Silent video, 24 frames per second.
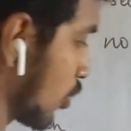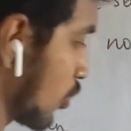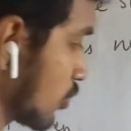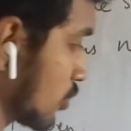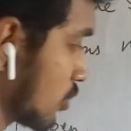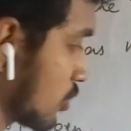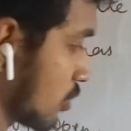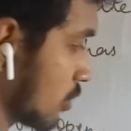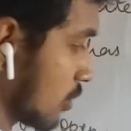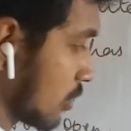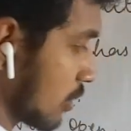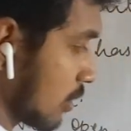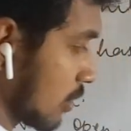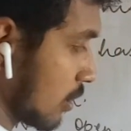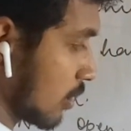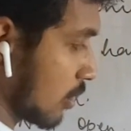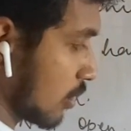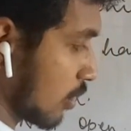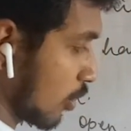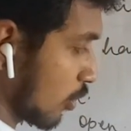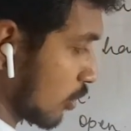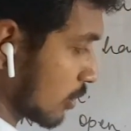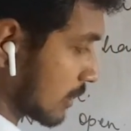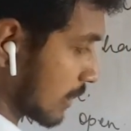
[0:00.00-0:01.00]

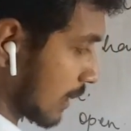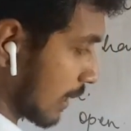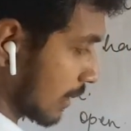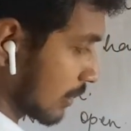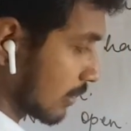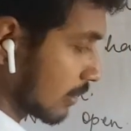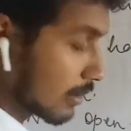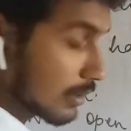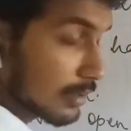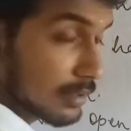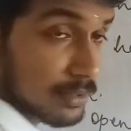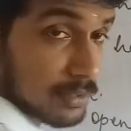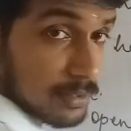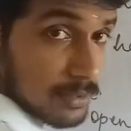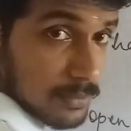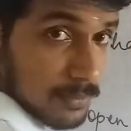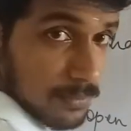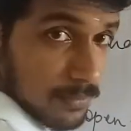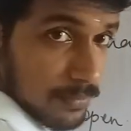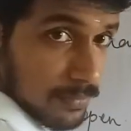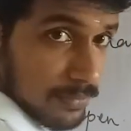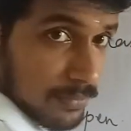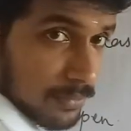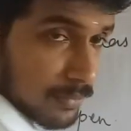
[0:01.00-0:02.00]
close like this?
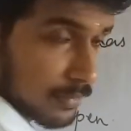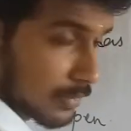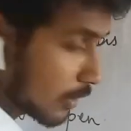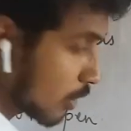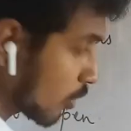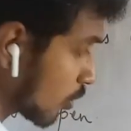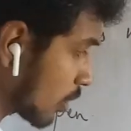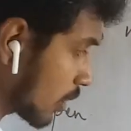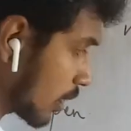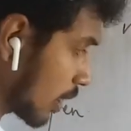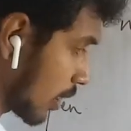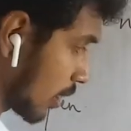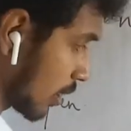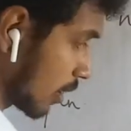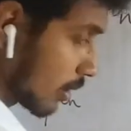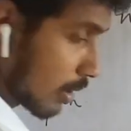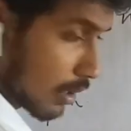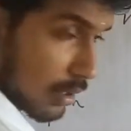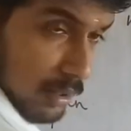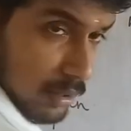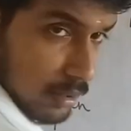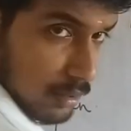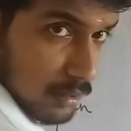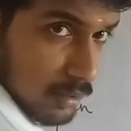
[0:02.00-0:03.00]

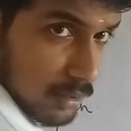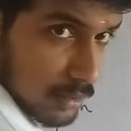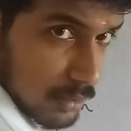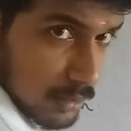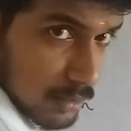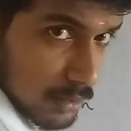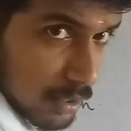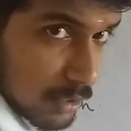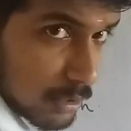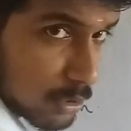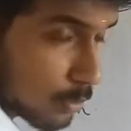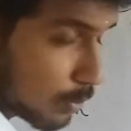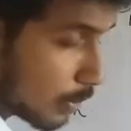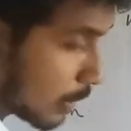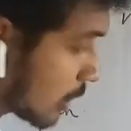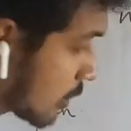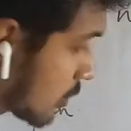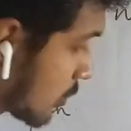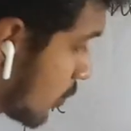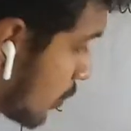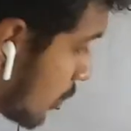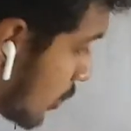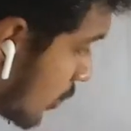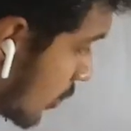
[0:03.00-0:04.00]
Okay, this is also
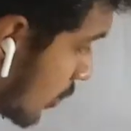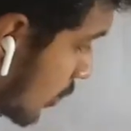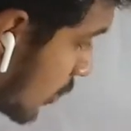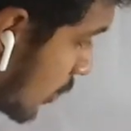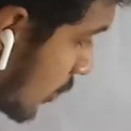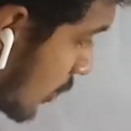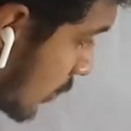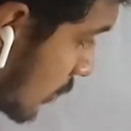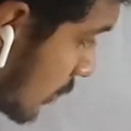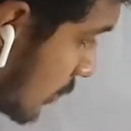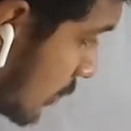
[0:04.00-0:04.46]
possible.